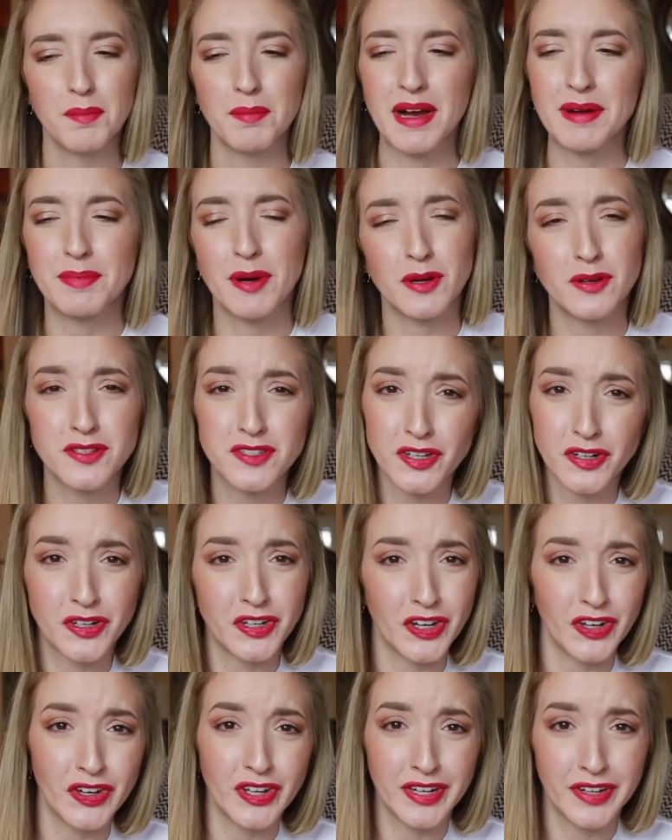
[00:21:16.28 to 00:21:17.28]
My posts are
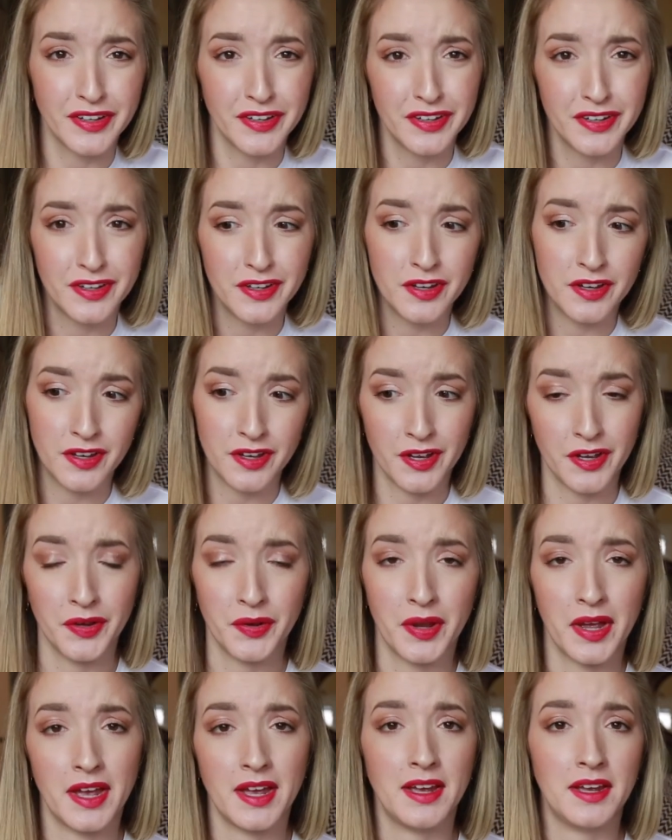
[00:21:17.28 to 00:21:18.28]
good.
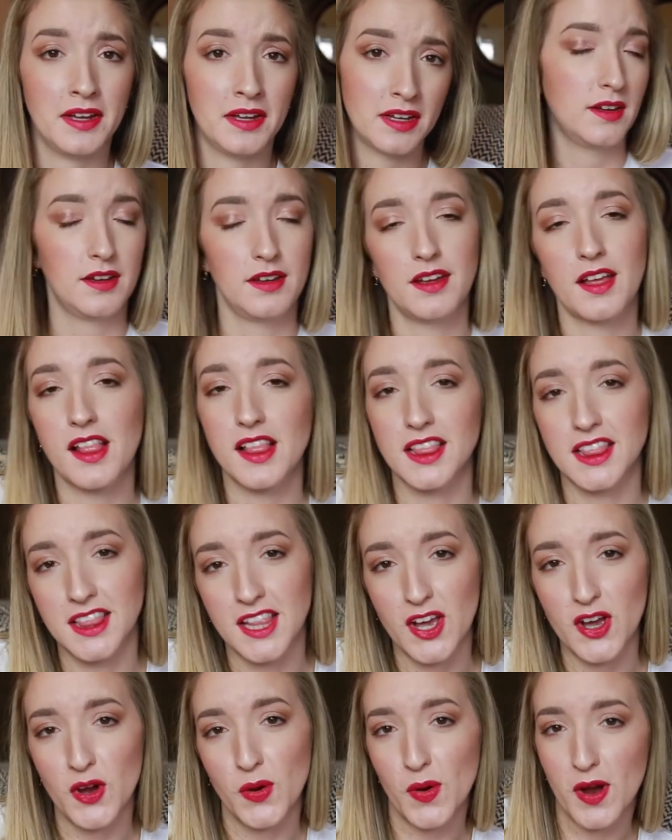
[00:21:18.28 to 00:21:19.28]
Okay?
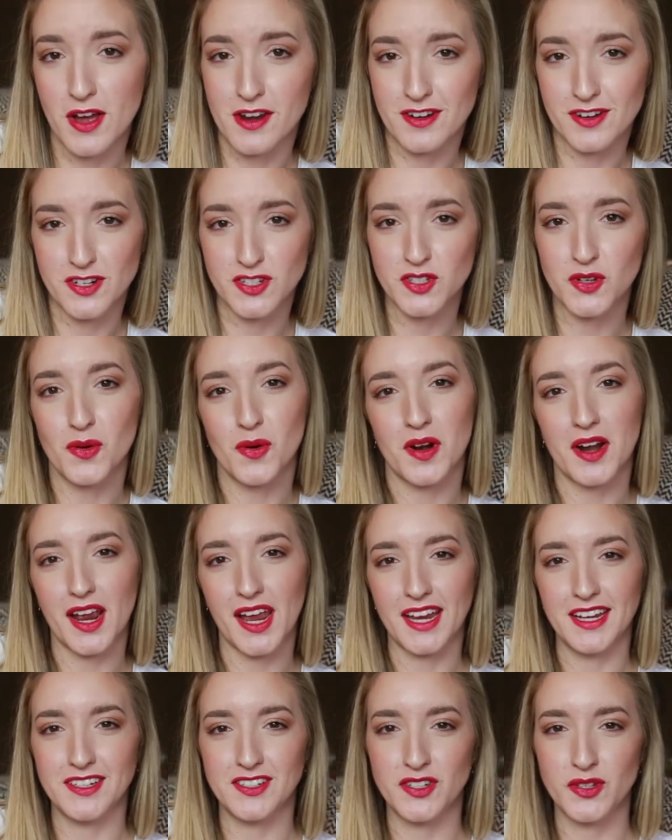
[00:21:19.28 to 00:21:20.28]

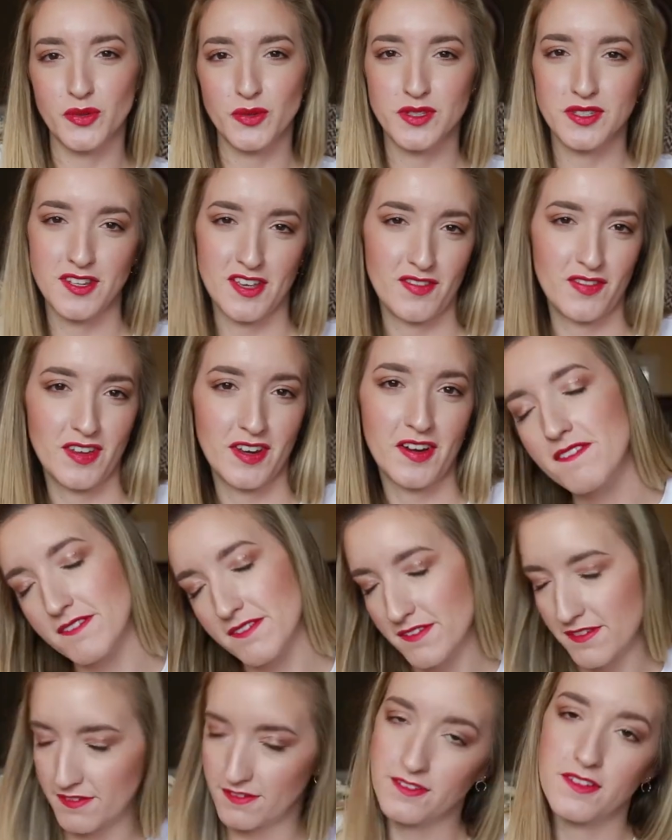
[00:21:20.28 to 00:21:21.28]
Low_827.
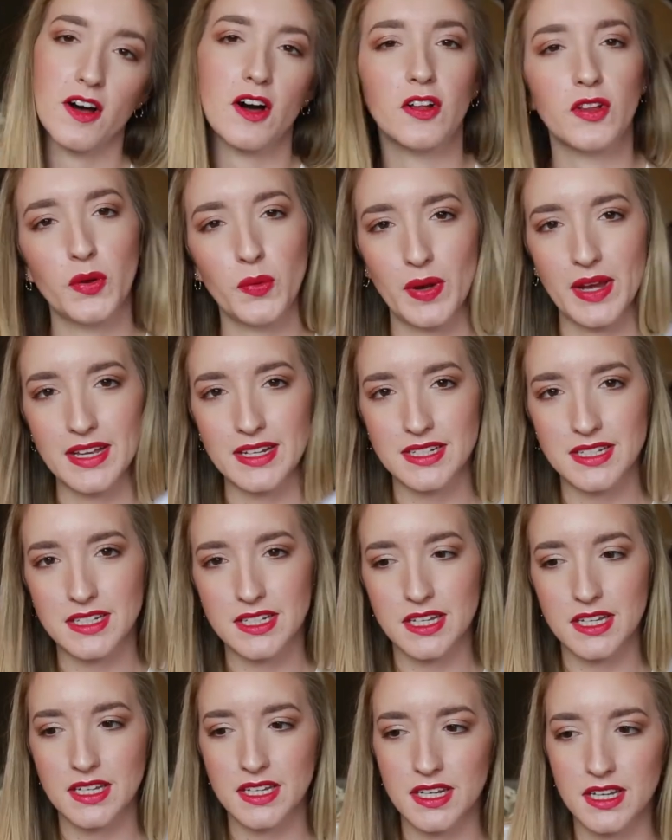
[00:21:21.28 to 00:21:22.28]
Follow
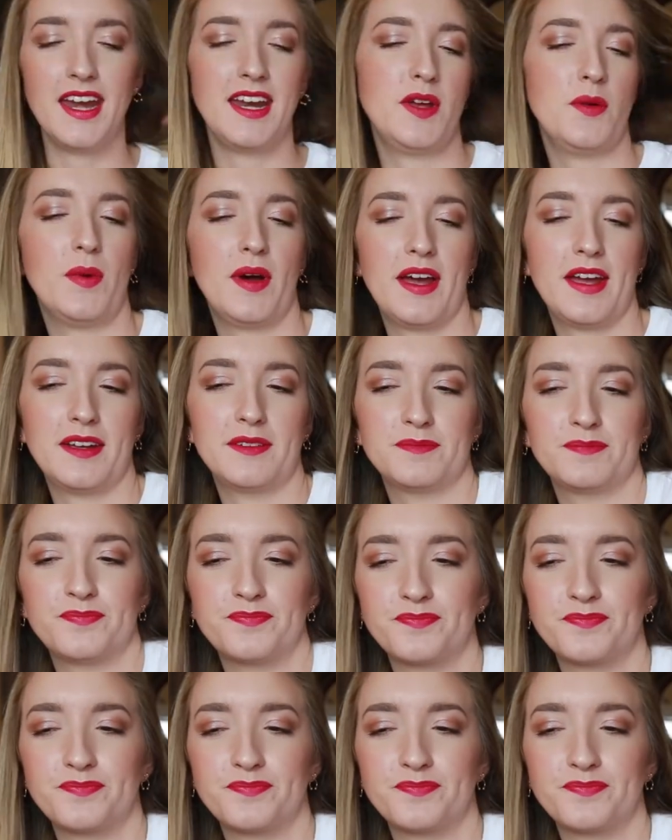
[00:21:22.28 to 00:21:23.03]
it. Anyway.